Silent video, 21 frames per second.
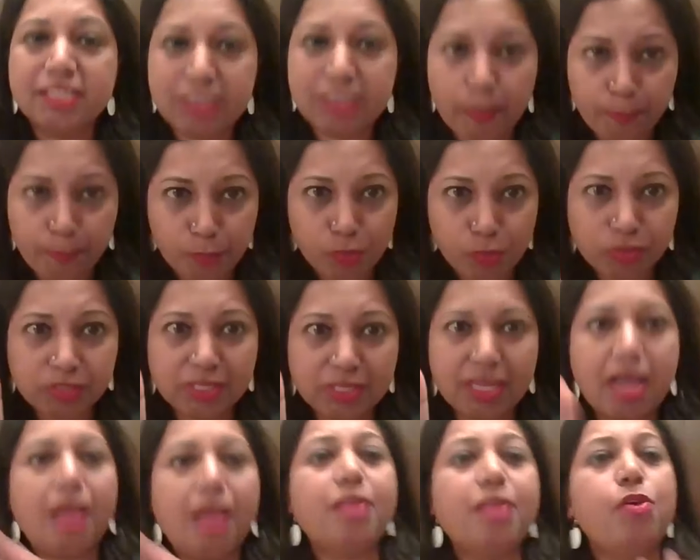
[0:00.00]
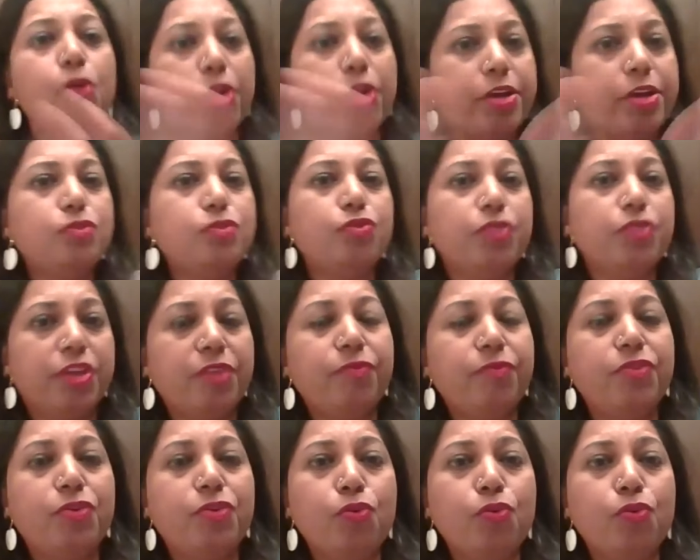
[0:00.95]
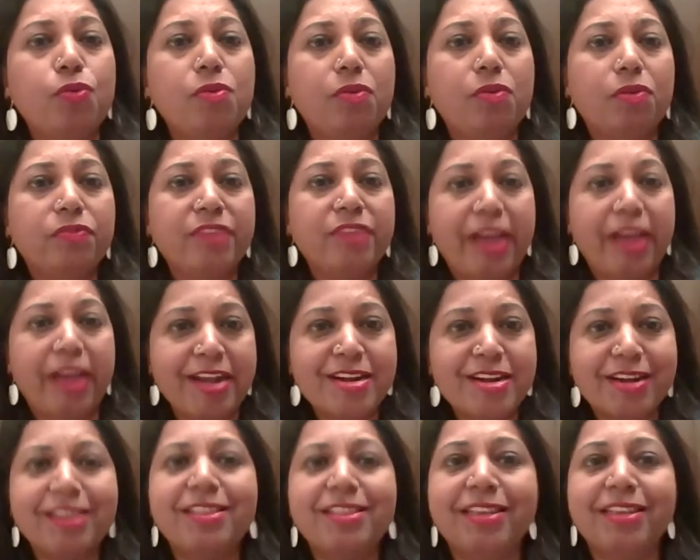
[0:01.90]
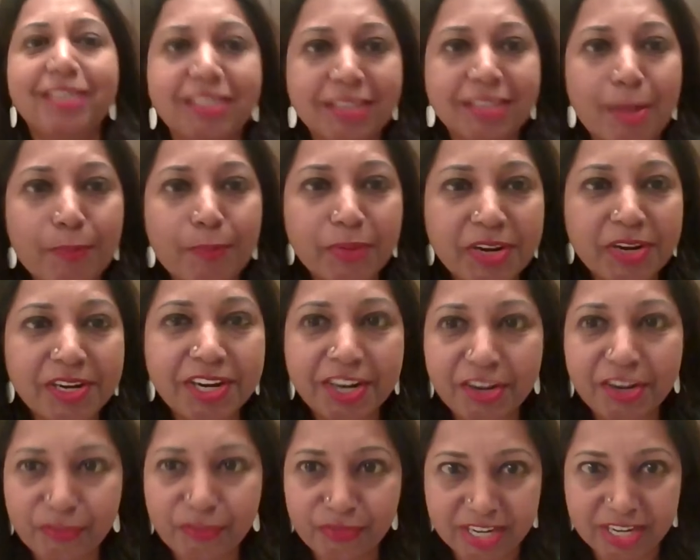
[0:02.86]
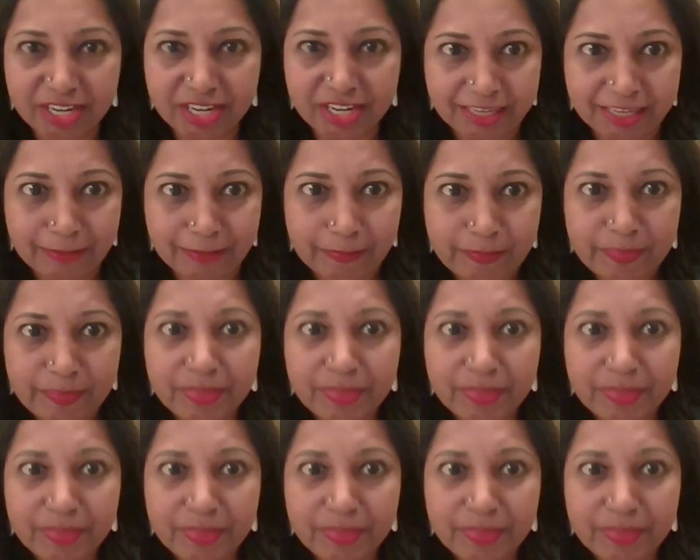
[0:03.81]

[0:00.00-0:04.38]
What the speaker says: Suppose they are going to give you the entry, then it's completely different thing.